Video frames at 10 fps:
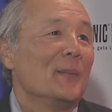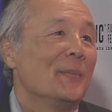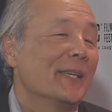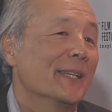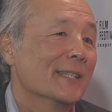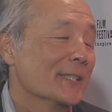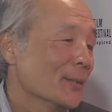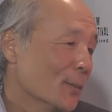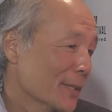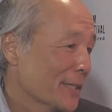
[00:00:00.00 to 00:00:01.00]
Because
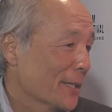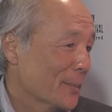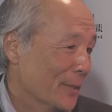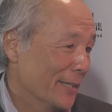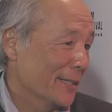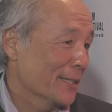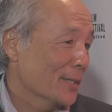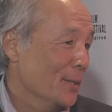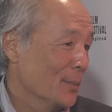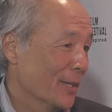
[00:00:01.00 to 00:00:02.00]
the award ceremony
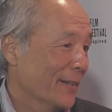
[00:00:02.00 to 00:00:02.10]
is tomorrow